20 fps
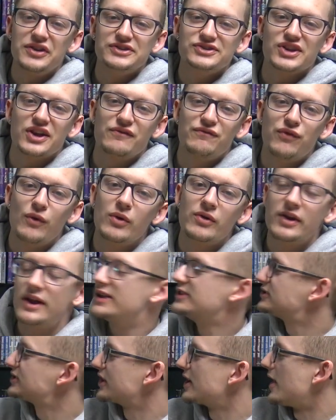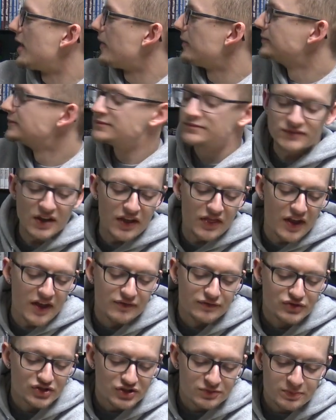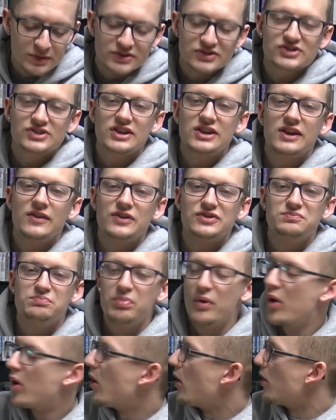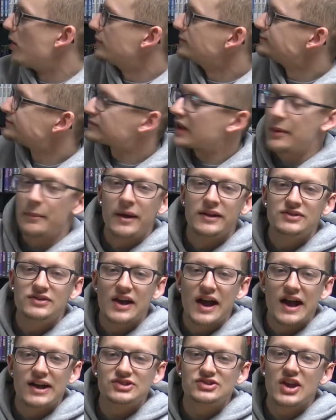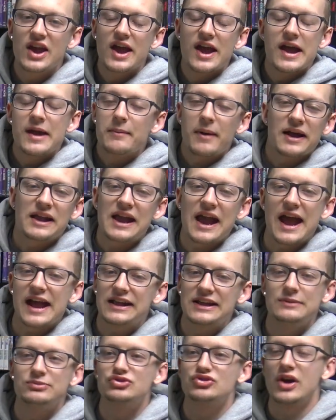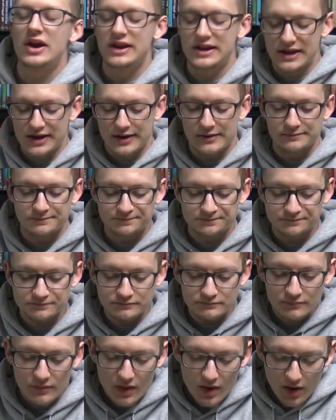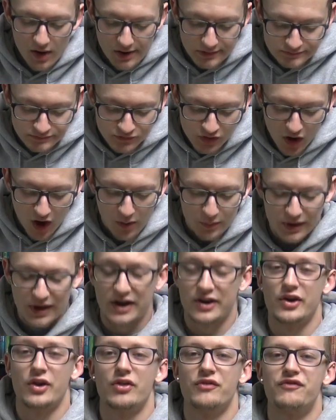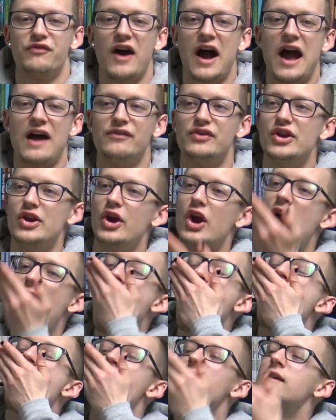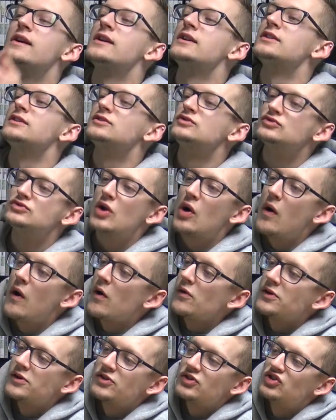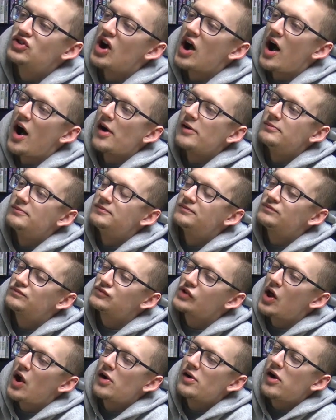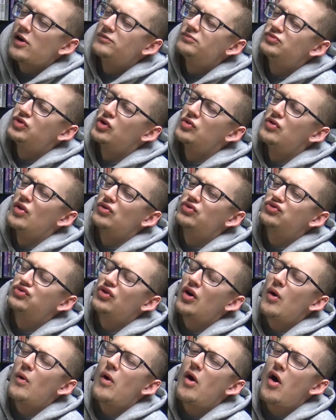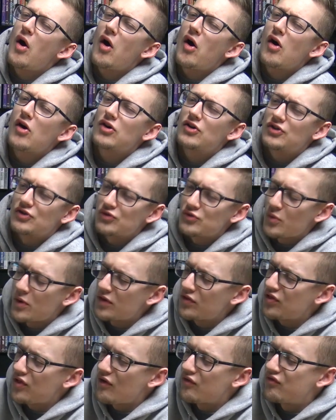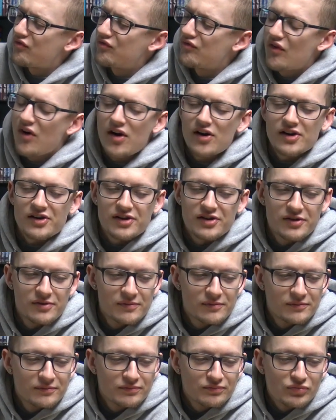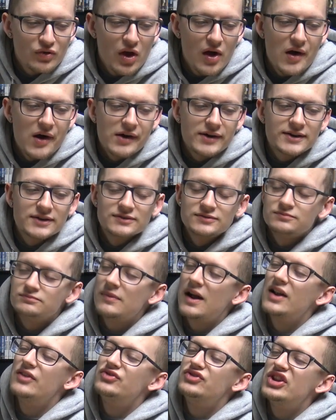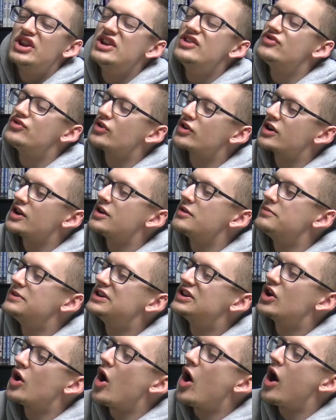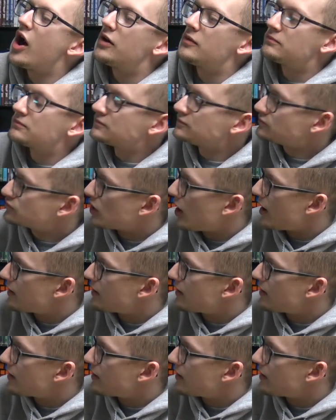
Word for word: these like four days ago, and they've just been sitting in this bowl on my desk, and my cat keeps trying to eat them. All right, we got another five here. God, dude, they're so hard. What the fuck? My teeth are gonna be gone.